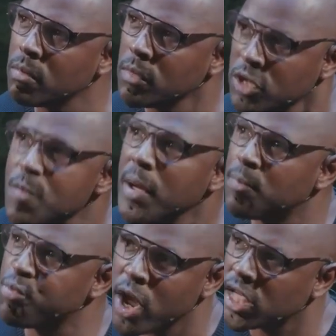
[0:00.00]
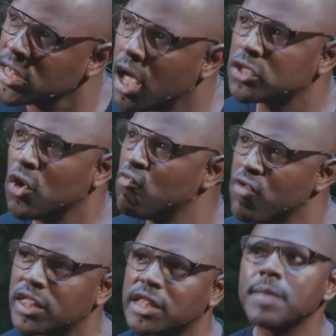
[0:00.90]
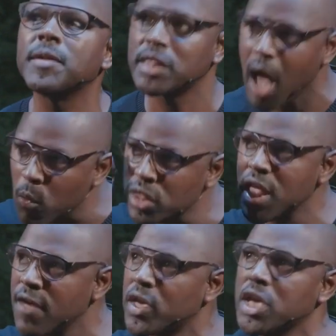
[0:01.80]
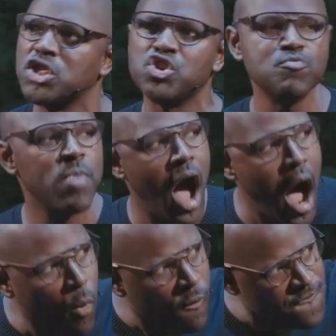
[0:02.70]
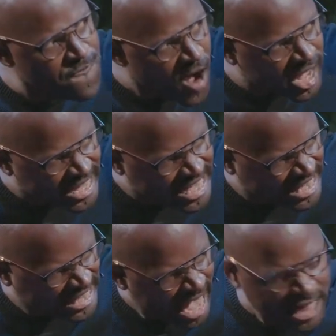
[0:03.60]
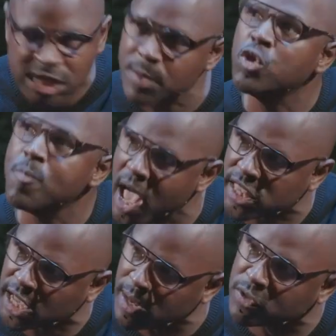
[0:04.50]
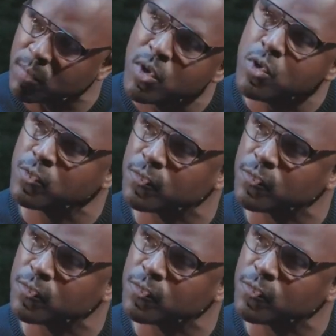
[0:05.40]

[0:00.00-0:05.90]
You better pray his luck don't run slim, because I will never hit you, but I will fucking slice him. You better tell him to move.